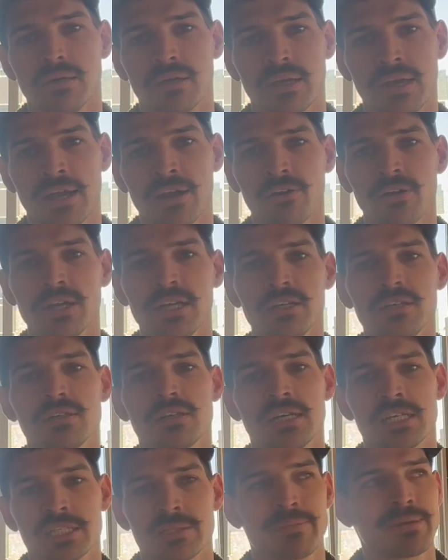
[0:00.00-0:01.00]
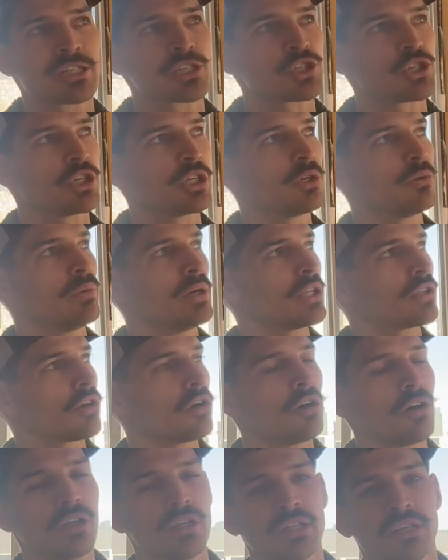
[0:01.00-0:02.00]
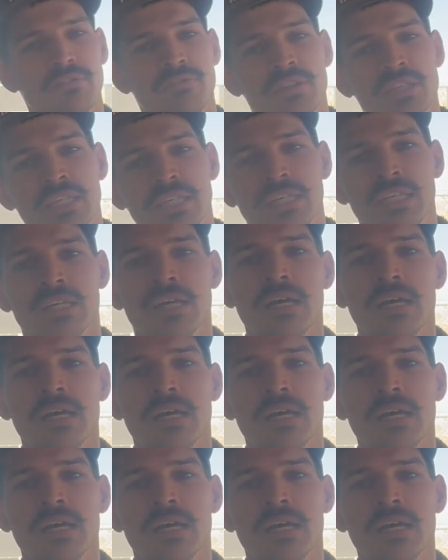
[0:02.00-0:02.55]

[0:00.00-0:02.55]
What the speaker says: area, especially with all of the